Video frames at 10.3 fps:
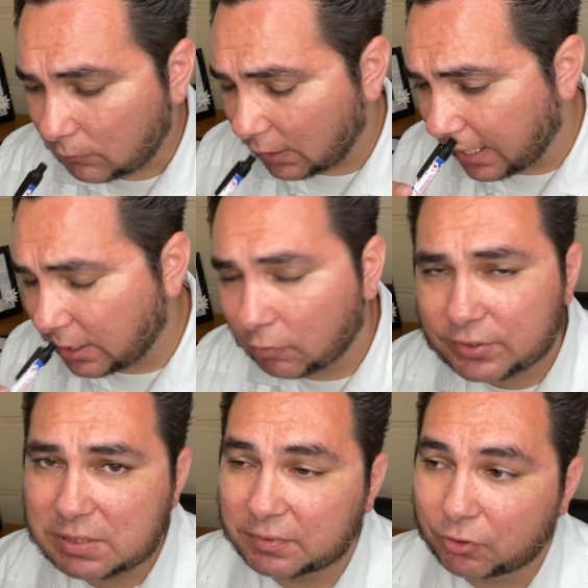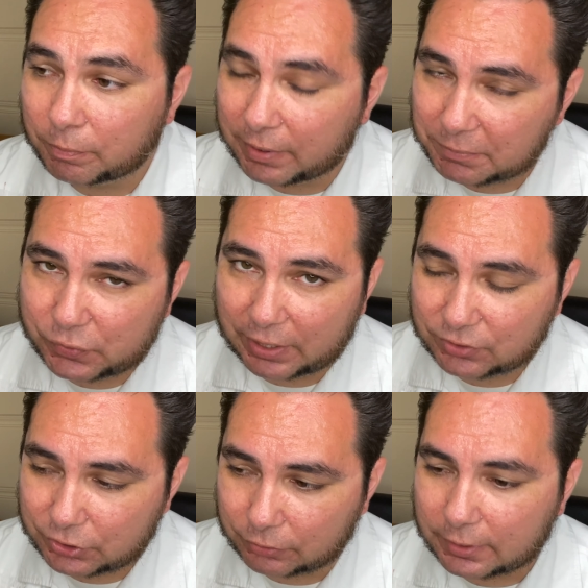And I know for some of you, it bums you out
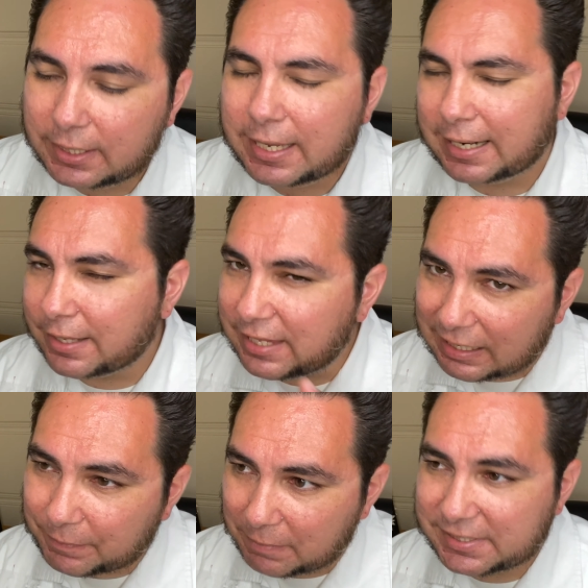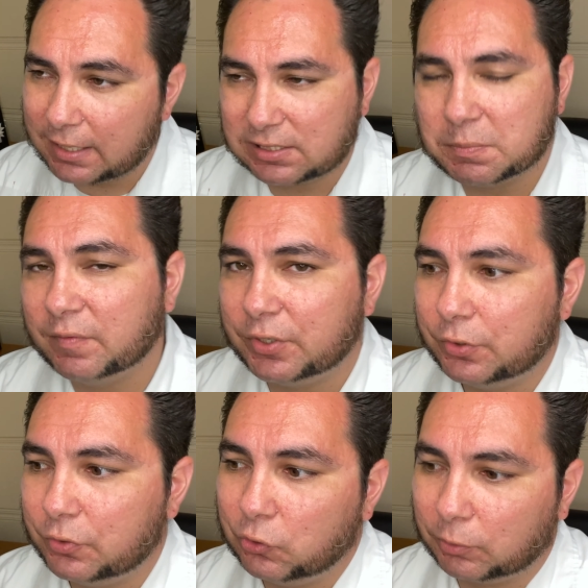too. And I think it bums out some of
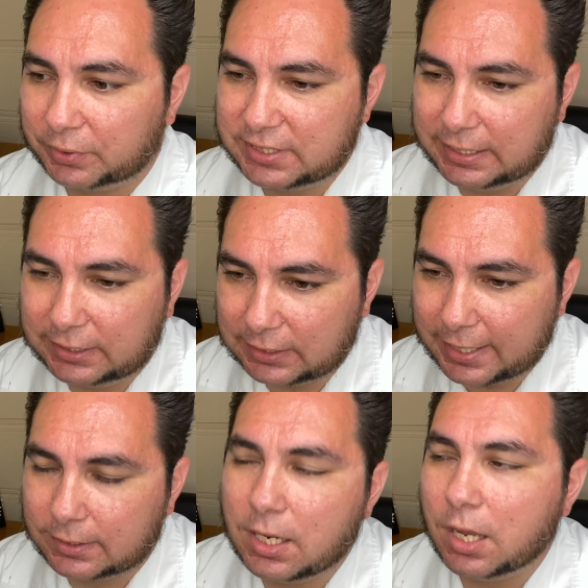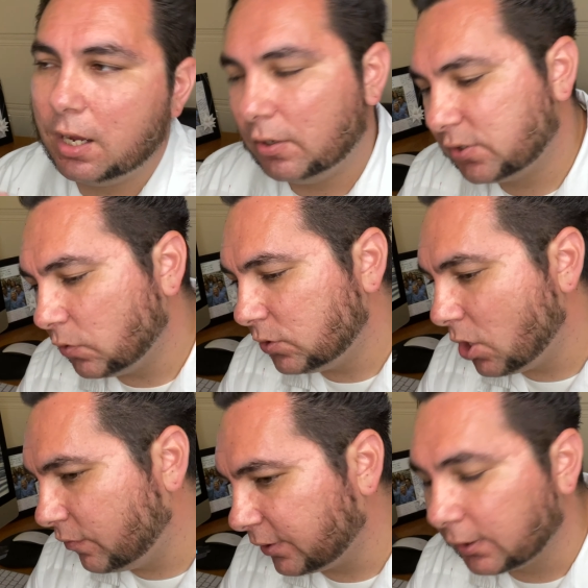you who are pretending like, no, school's
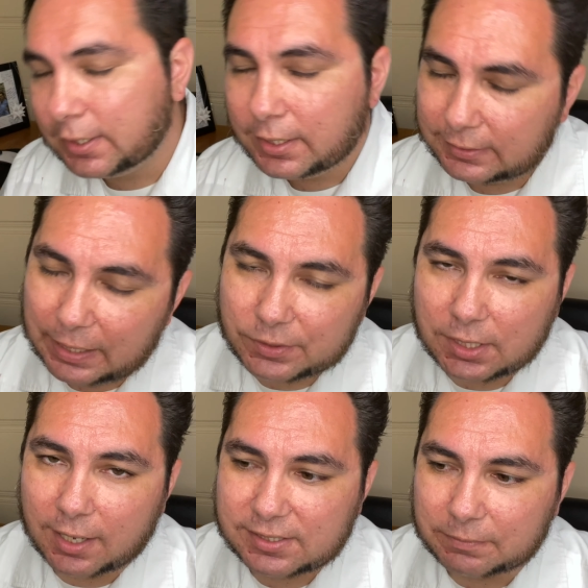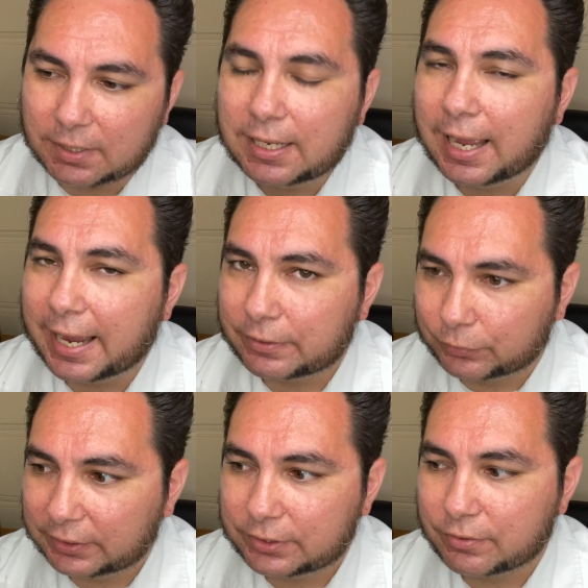over. That was awesome. I
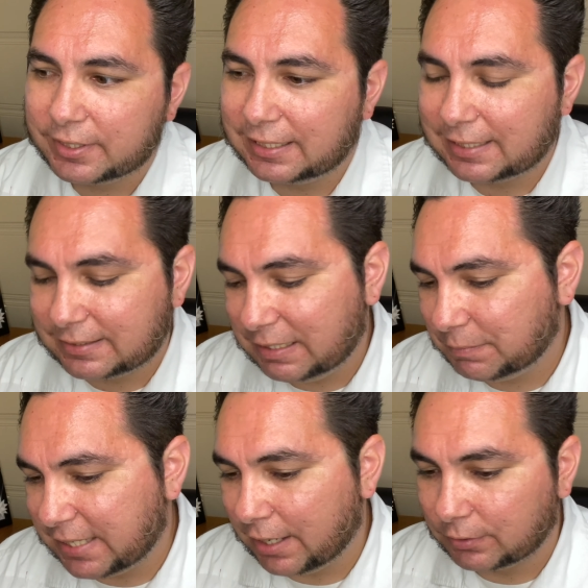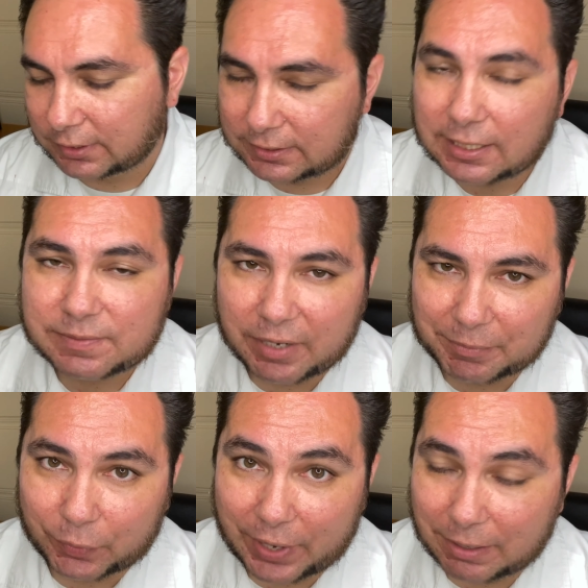really do think that deep down, it does bum
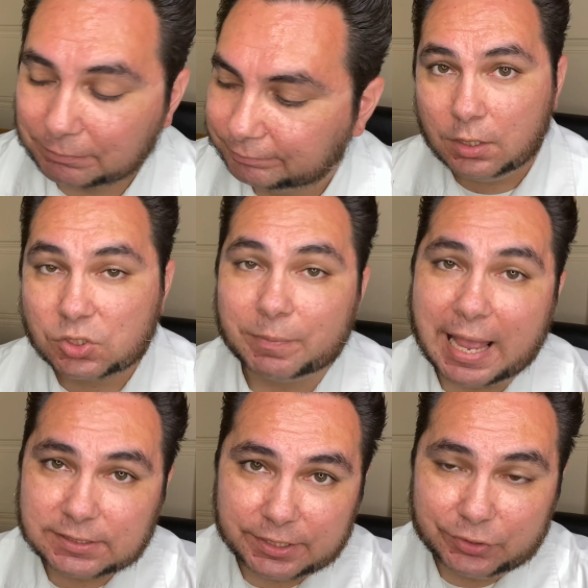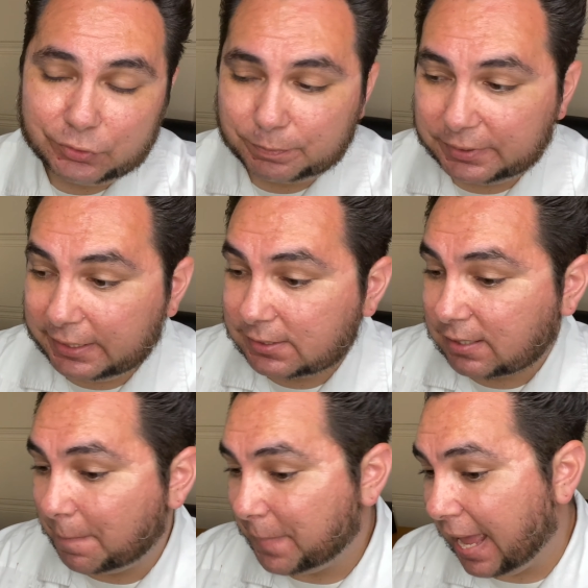you out. So I'm asking you to please
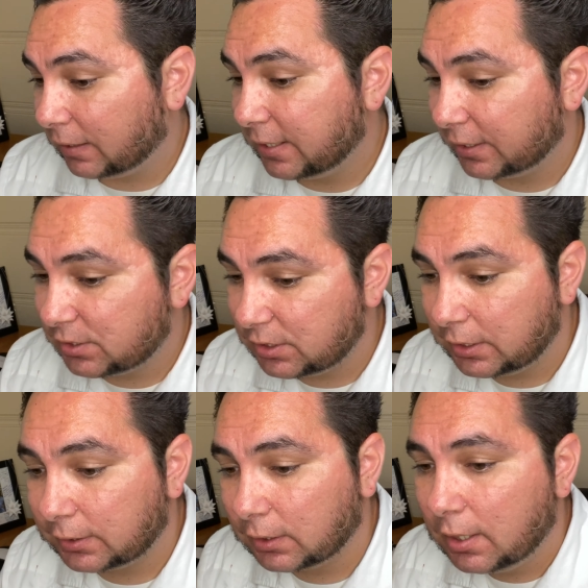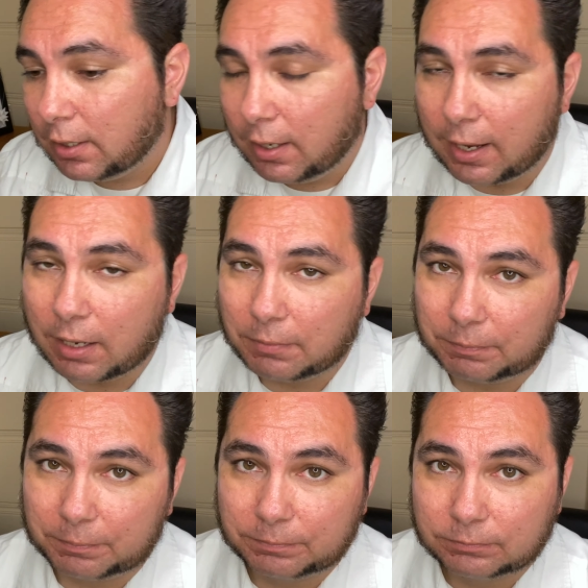come back next year
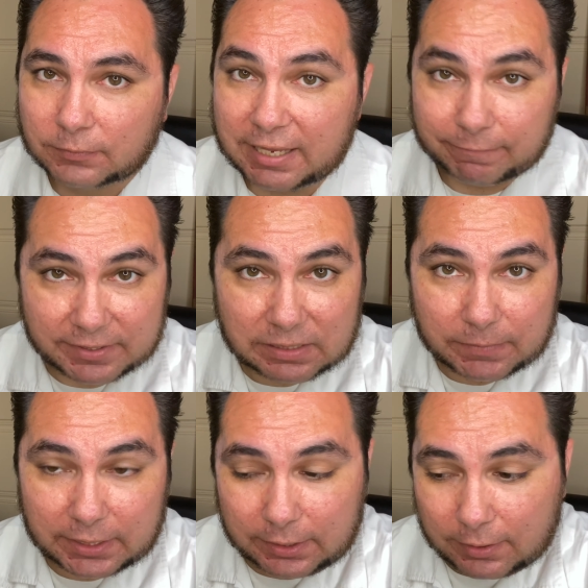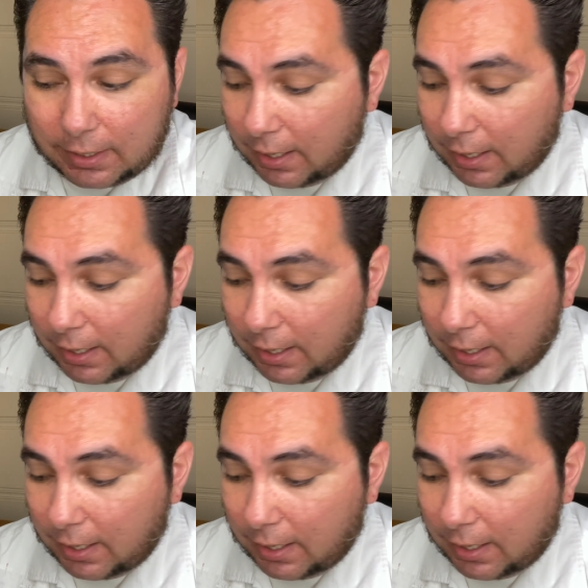um, and visit me.